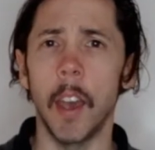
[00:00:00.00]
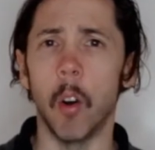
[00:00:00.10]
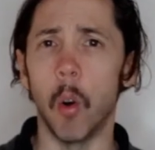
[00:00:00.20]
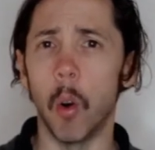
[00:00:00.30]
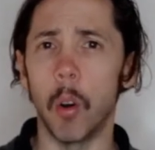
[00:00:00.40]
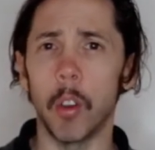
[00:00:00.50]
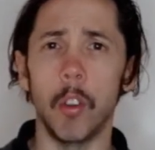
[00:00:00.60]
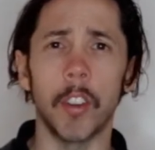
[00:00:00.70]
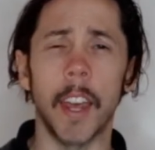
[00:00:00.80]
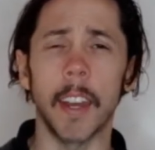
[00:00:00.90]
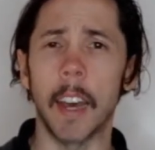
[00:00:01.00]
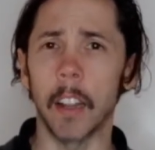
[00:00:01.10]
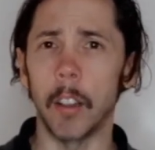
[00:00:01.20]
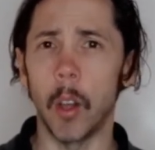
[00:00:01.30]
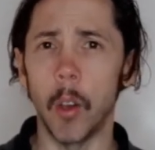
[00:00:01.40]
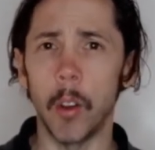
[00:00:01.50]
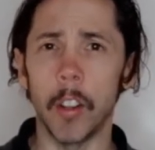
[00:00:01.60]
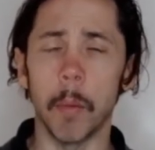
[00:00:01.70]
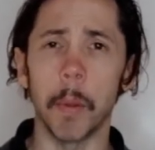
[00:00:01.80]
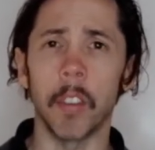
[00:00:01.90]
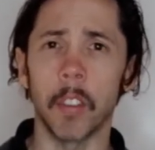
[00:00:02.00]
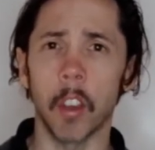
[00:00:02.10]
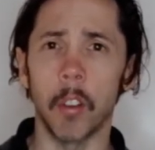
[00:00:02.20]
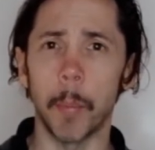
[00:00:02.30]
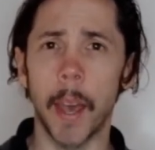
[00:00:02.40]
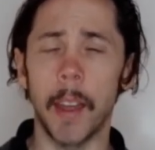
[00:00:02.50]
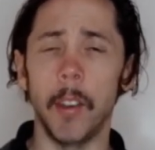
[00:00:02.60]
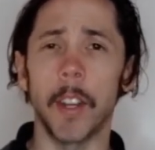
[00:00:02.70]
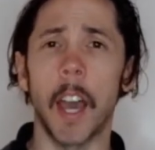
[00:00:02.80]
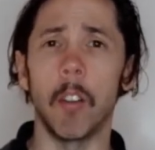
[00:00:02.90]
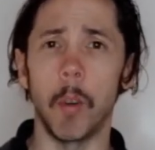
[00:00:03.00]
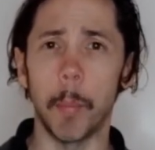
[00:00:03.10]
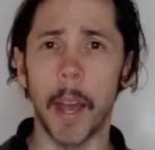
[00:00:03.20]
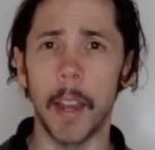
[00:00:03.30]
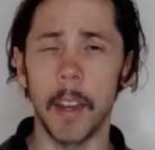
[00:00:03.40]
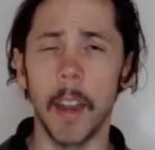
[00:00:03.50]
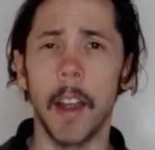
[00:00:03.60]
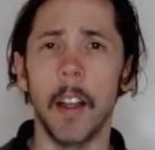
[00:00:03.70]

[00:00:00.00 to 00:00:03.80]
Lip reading: or you take out a loan and the business goes bad and you can't repay,